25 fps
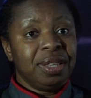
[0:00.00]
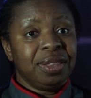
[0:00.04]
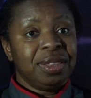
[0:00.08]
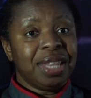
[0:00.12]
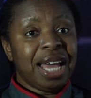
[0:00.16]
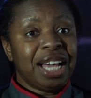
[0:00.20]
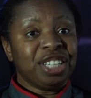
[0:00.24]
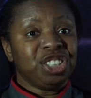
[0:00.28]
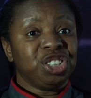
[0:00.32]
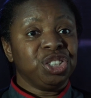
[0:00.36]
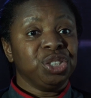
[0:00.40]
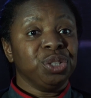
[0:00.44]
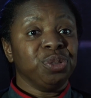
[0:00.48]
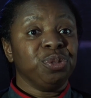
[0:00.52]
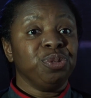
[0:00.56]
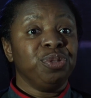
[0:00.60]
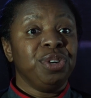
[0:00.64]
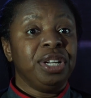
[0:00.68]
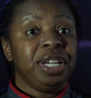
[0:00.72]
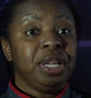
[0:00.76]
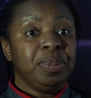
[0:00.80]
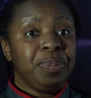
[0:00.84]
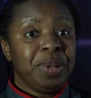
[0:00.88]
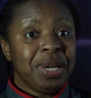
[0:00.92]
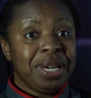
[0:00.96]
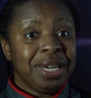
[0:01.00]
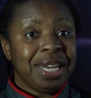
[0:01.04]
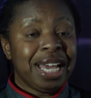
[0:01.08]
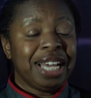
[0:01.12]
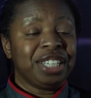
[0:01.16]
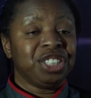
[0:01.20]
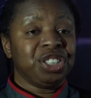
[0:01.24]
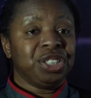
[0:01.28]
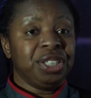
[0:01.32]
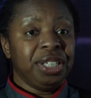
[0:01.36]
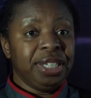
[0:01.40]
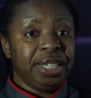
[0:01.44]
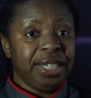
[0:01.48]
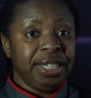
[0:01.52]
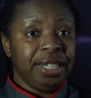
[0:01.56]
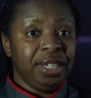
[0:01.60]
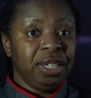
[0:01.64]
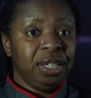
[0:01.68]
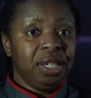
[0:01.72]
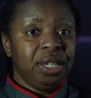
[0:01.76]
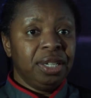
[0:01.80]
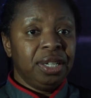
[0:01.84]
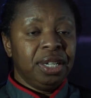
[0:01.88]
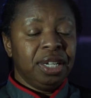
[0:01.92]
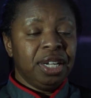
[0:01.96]
that should have really been nationally
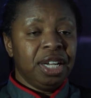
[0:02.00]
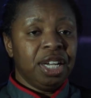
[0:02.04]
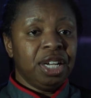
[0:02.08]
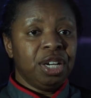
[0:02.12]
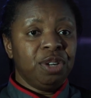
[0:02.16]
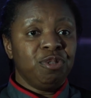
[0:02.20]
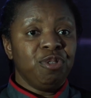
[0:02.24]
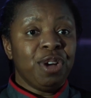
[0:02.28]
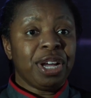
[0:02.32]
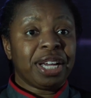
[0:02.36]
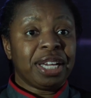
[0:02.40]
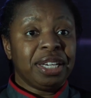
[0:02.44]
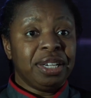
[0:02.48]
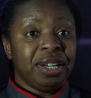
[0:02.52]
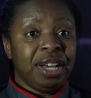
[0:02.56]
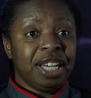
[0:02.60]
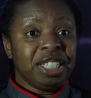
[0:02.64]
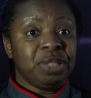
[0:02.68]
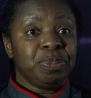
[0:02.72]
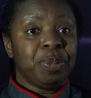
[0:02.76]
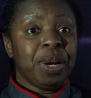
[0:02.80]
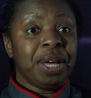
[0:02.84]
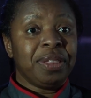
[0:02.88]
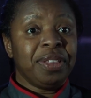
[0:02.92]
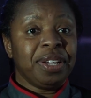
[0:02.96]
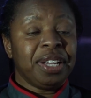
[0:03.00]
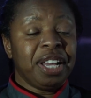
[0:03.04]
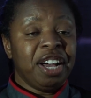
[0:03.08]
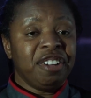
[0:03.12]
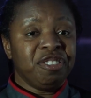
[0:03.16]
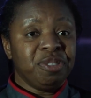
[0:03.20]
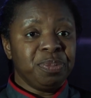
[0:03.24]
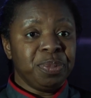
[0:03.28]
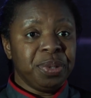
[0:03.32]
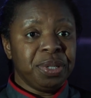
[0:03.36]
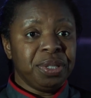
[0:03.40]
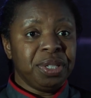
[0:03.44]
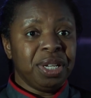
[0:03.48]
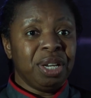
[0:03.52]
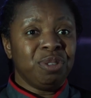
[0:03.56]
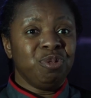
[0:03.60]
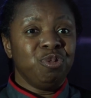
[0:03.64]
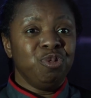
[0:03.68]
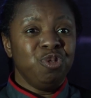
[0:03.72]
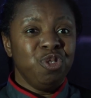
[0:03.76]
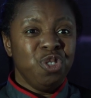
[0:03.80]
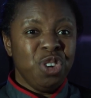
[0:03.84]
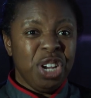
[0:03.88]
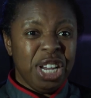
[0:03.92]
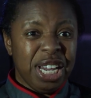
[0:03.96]
uh, recognised by the government
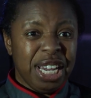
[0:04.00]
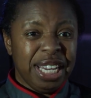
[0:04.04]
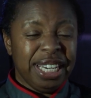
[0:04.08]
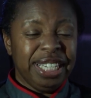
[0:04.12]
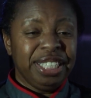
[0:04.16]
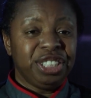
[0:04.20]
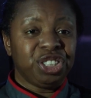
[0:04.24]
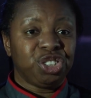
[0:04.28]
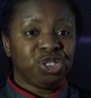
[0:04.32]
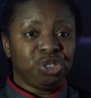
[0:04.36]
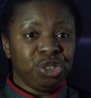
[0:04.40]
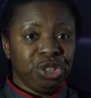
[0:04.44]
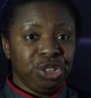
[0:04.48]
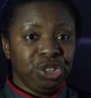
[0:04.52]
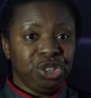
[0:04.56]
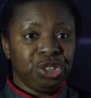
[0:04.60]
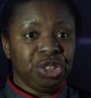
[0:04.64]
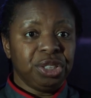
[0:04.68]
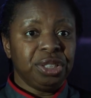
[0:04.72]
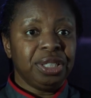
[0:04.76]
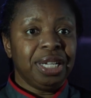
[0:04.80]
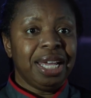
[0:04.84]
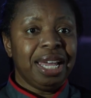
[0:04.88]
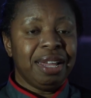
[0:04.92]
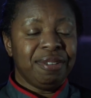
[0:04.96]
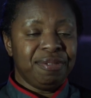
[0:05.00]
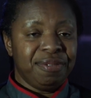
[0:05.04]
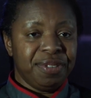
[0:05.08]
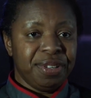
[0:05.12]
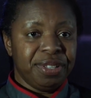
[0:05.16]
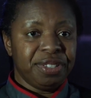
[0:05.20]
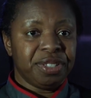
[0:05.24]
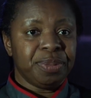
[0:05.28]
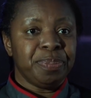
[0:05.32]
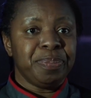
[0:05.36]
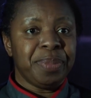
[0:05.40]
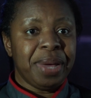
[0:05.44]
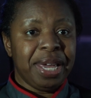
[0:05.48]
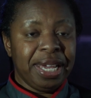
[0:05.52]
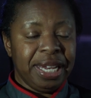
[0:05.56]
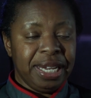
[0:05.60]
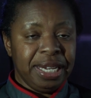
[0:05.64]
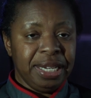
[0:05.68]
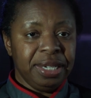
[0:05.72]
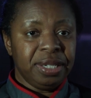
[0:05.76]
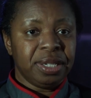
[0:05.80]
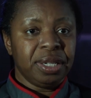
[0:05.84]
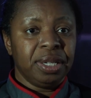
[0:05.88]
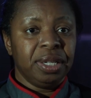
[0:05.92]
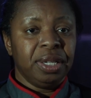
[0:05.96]
and really stringent efforts
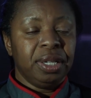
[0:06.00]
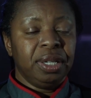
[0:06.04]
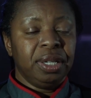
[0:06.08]
made